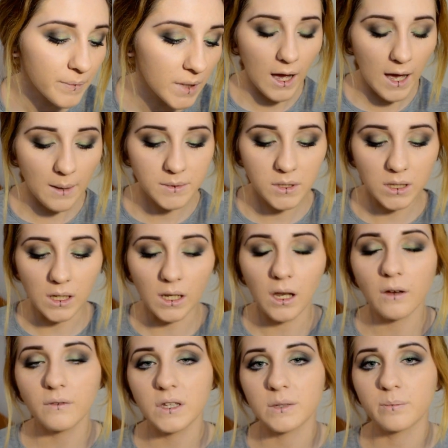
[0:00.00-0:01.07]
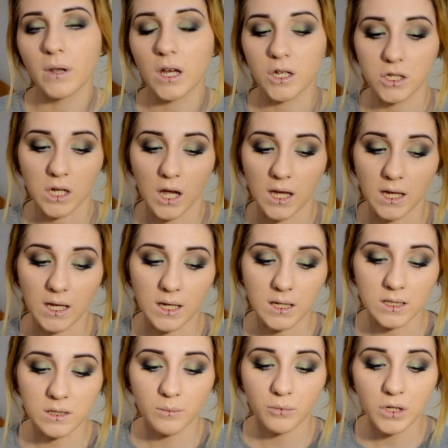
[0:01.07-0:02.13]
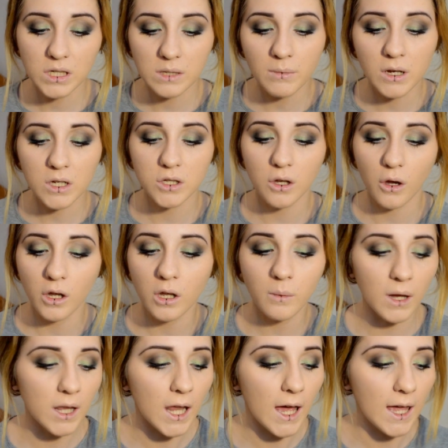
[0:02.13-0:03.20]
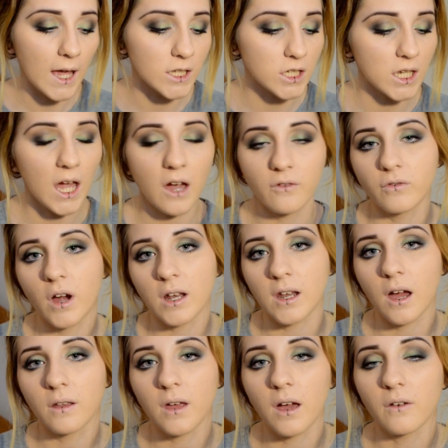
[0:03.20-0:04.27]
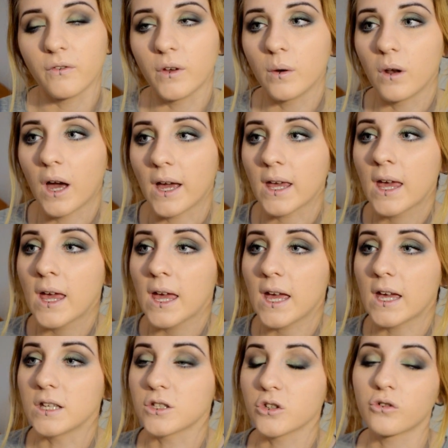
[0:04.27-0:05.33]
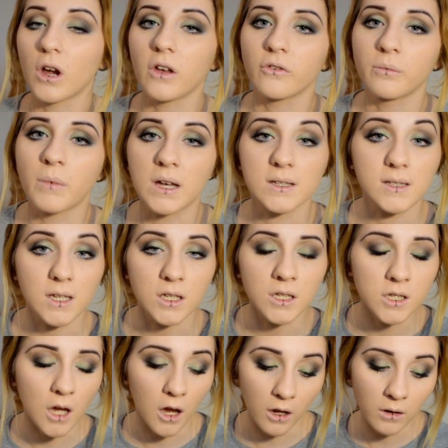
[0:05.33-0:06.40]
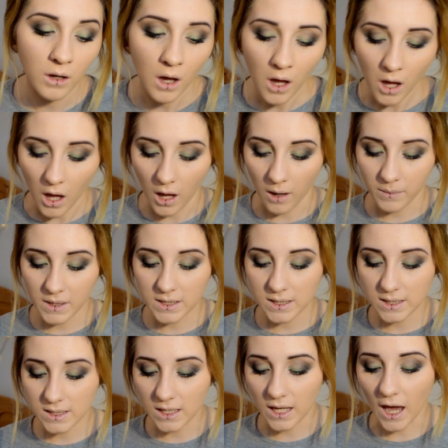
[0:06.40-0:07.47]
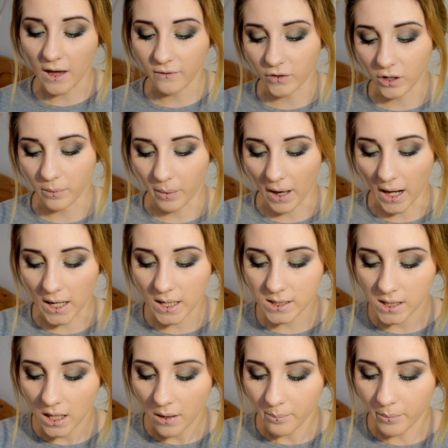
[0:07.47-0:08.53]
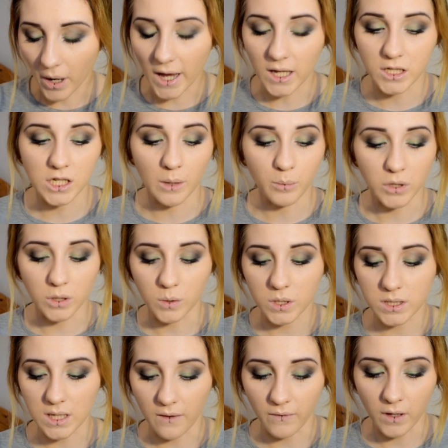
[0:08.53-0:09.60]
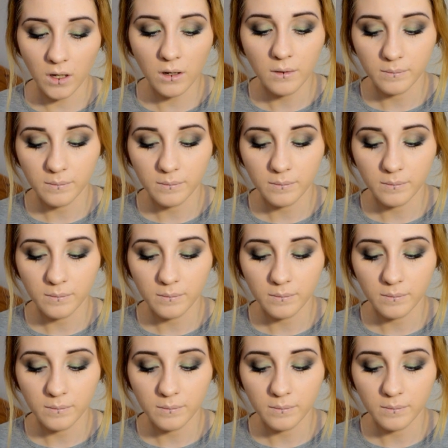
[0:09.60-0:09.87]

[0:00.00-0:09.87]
I absolutely love this blusher. It is pretty much the only one that I actually have right now that I feel like is great for my skin tone. This is the Africa palette by W7.